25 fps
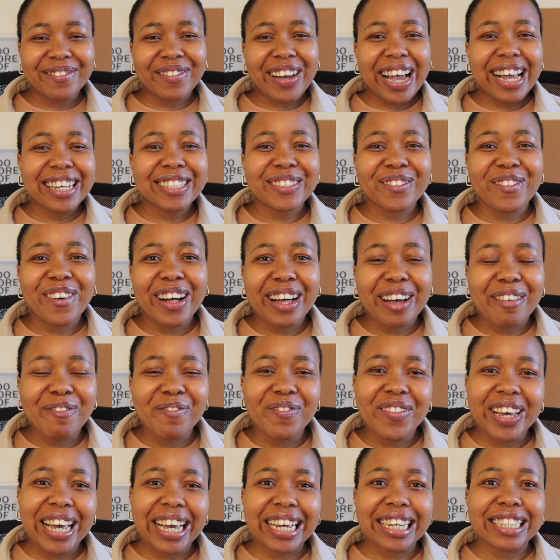up guys,
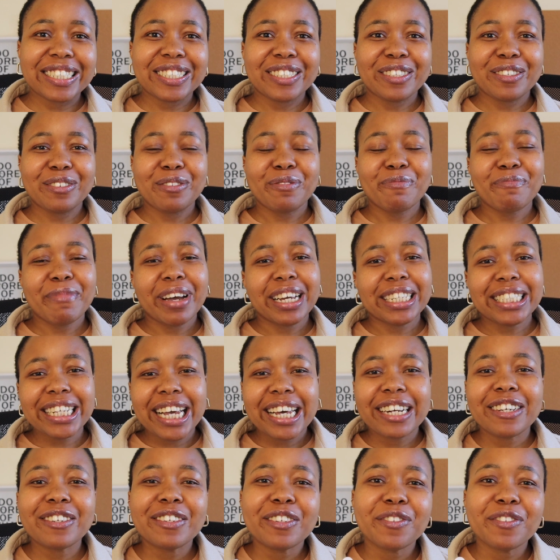welcome back to my channel.